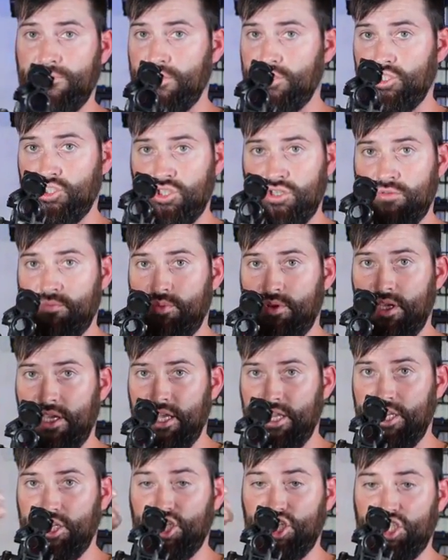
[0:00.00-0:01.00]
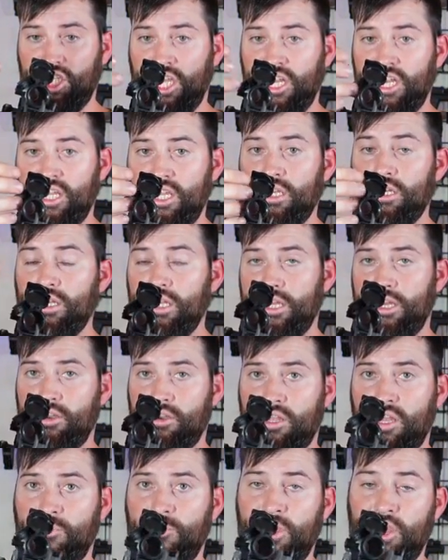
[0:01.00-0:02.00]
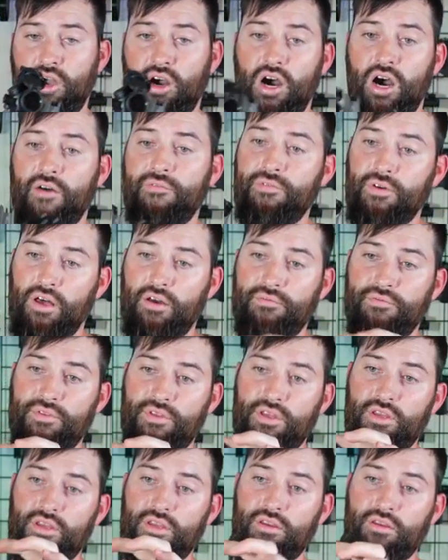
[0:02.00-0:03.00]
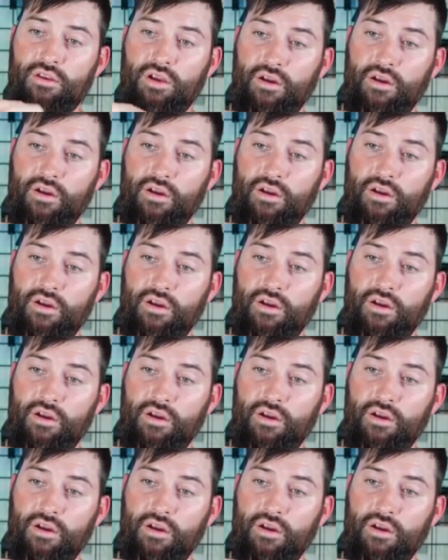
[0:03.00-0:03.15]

there shouldn't be any shiny glare coming off of the